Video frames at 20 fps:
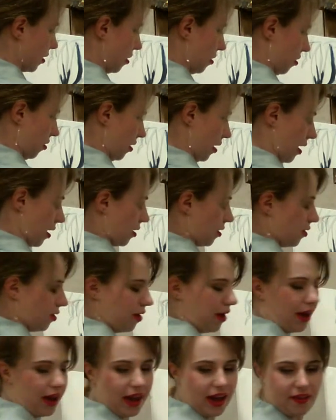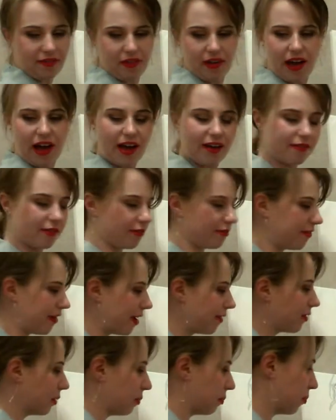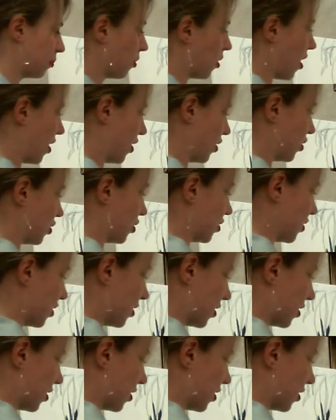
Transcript: to do that. You know, I have I have a favorite brush.